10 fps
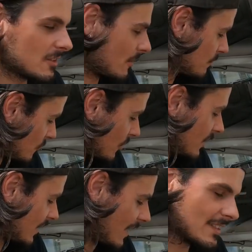So I'm
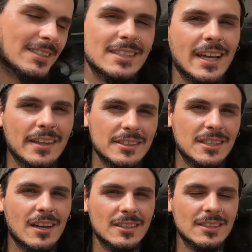really keen to see how this
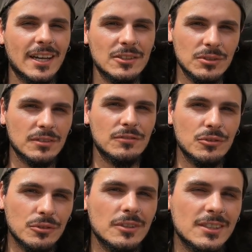car sounds with the
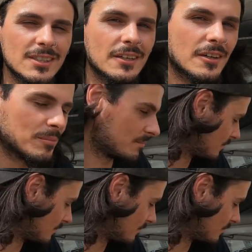full setup.